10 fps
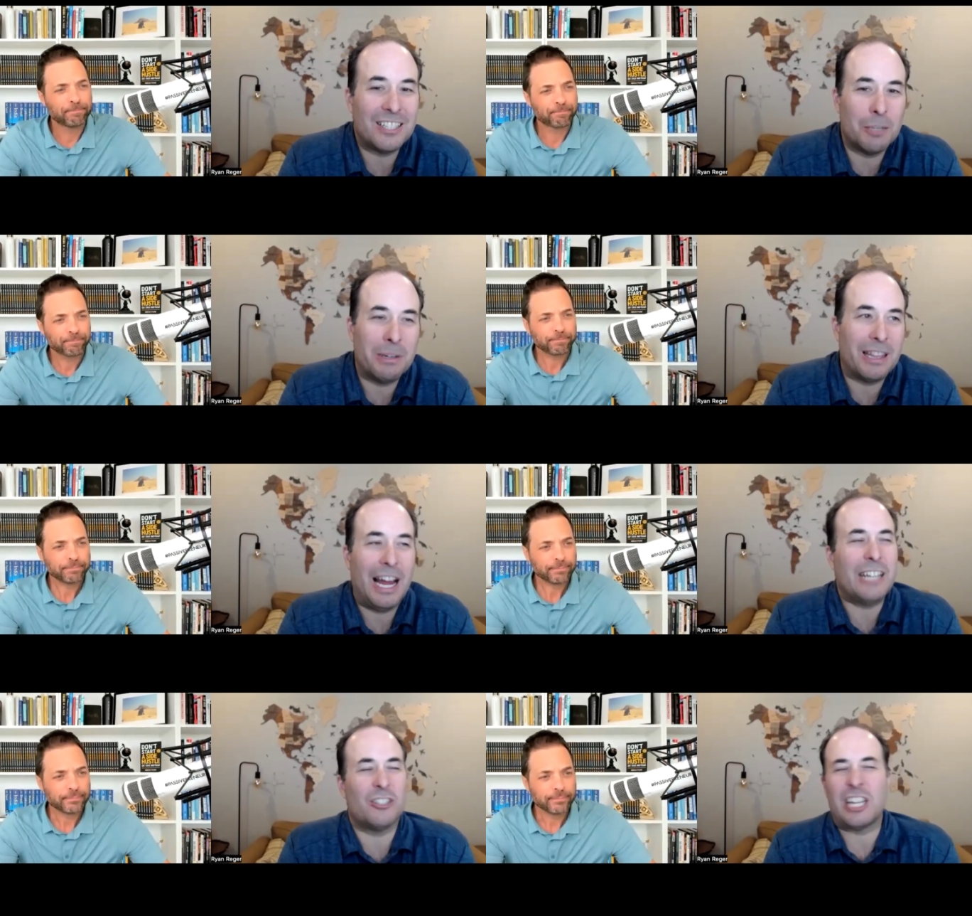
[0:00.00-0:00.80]
Speaker 1: say somebody that i
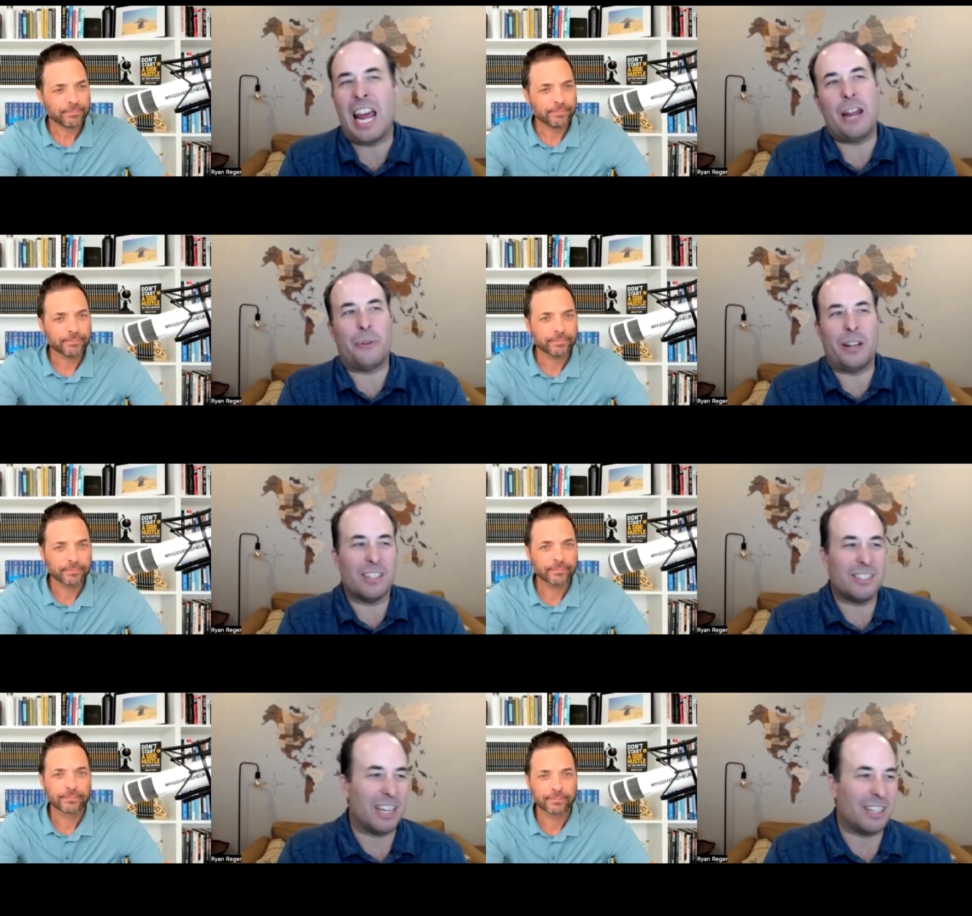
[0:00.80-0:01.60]
just hate real
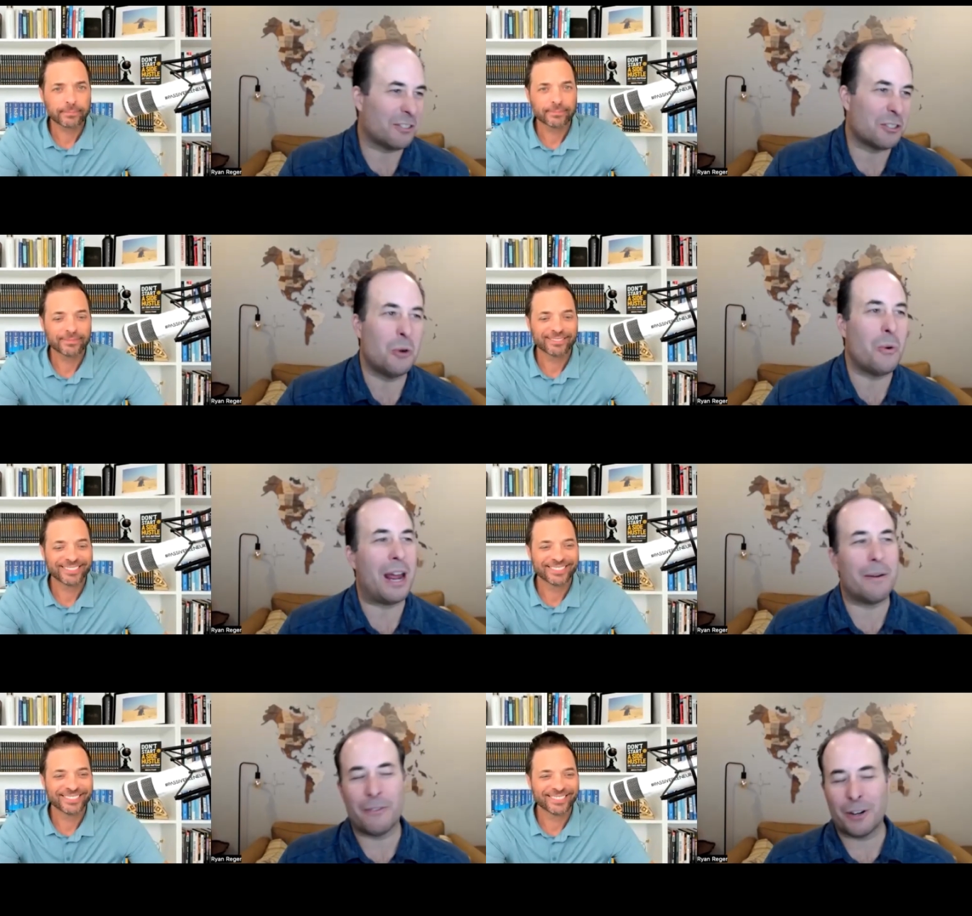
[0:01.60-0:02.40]
estate there's no way
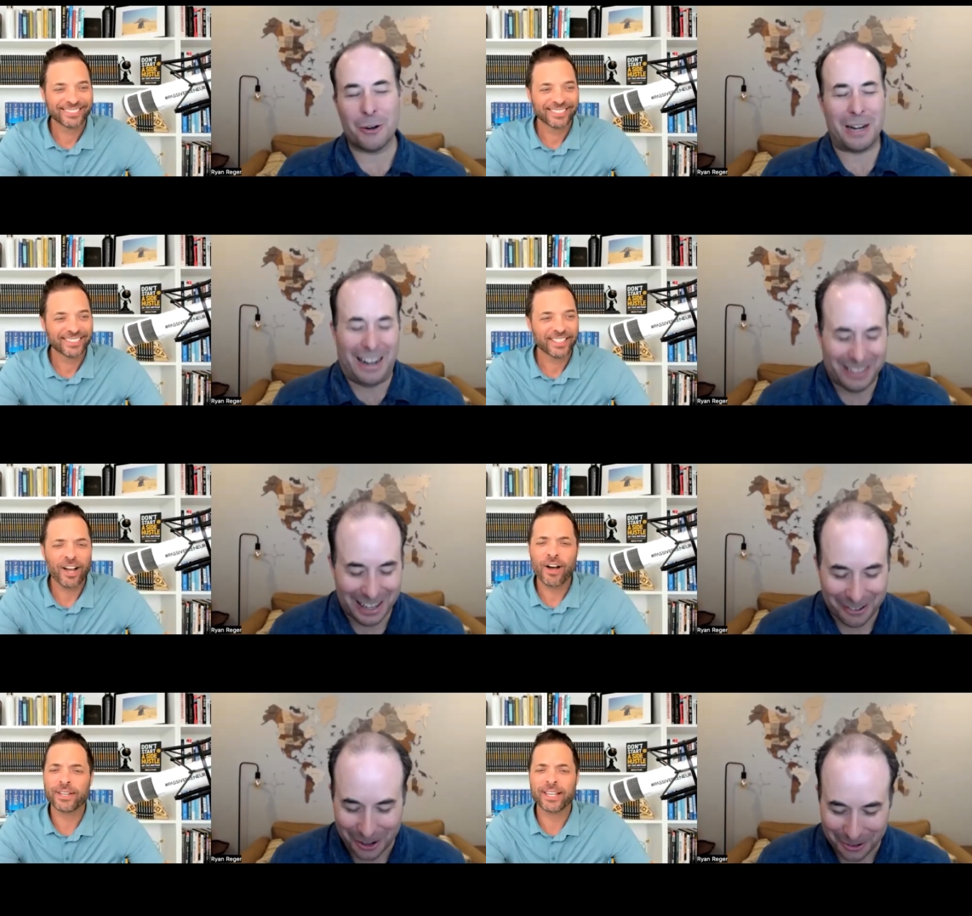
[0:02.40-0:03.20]
i'd ever go down that
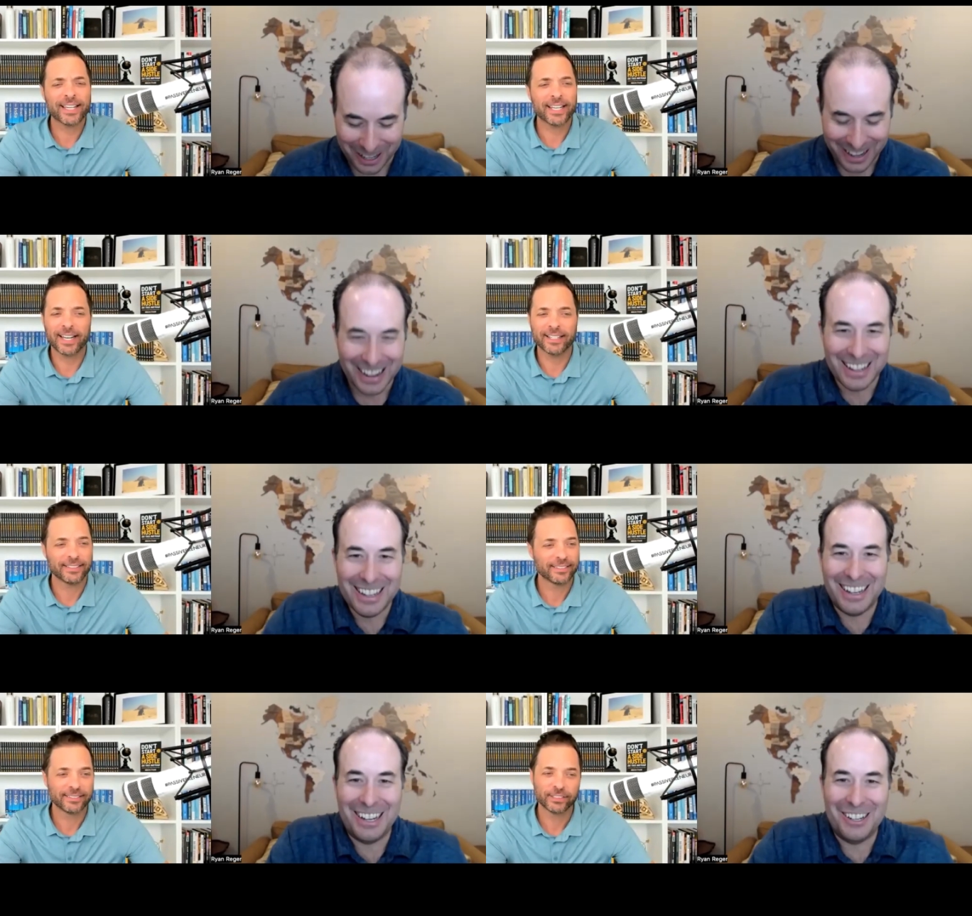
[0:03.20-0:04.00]
oh yeah road. yeah yeah
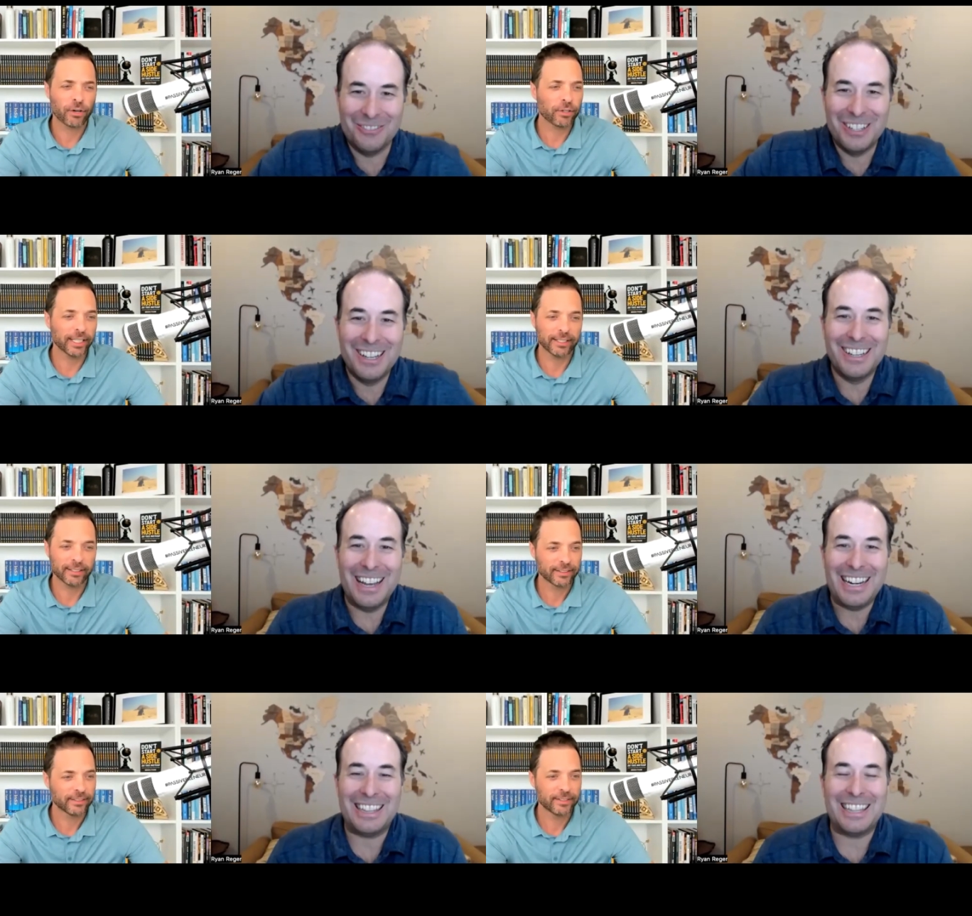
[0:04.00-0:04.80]
um, totally
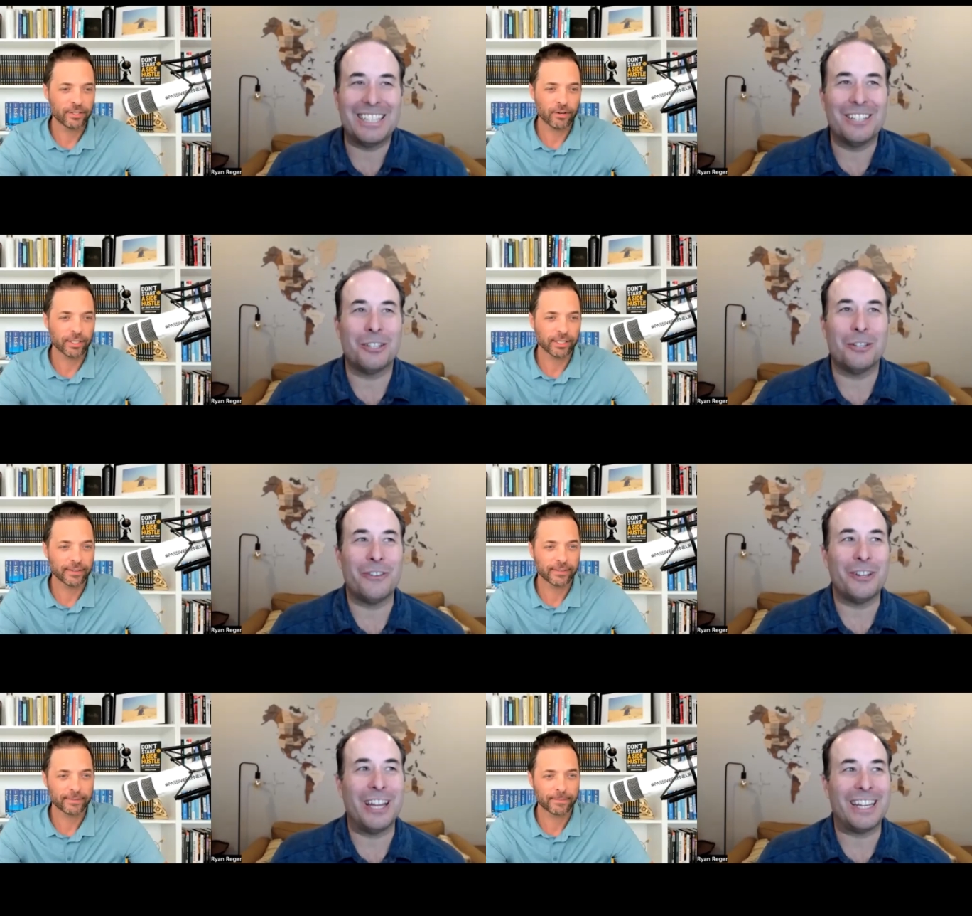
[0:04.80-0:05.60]
anything that you
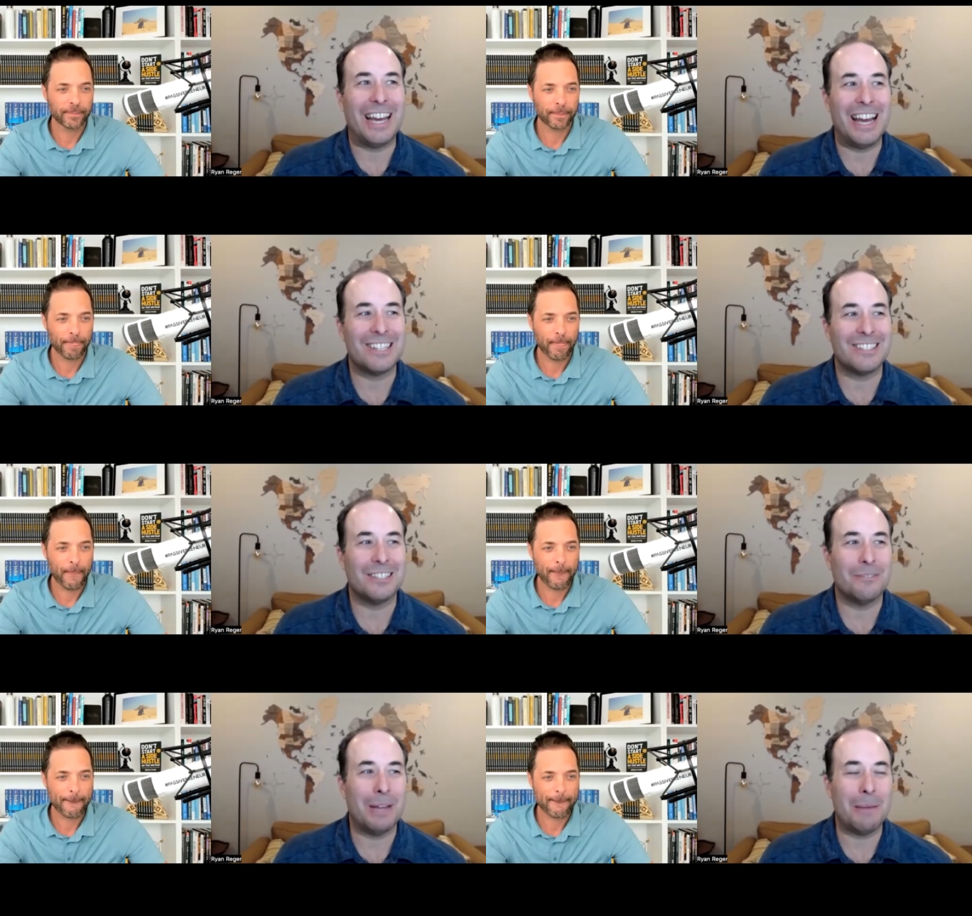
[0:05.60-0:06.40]
feel like has
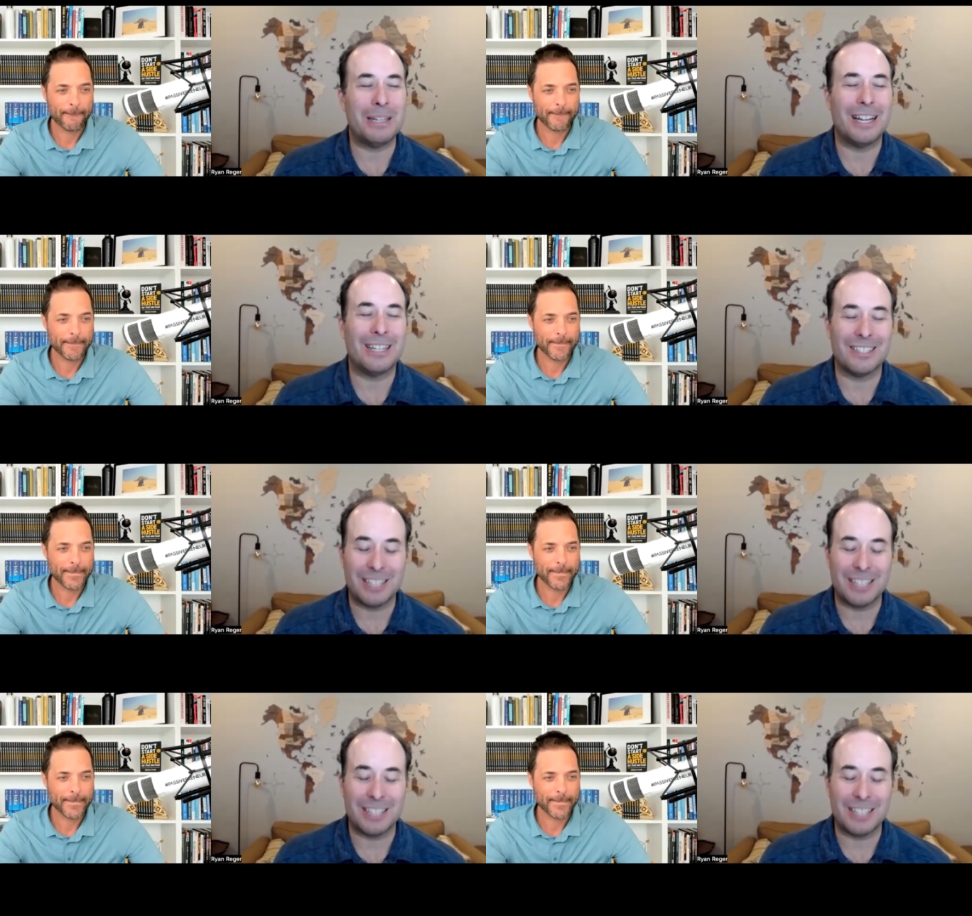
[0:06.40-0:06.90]
the maybe not the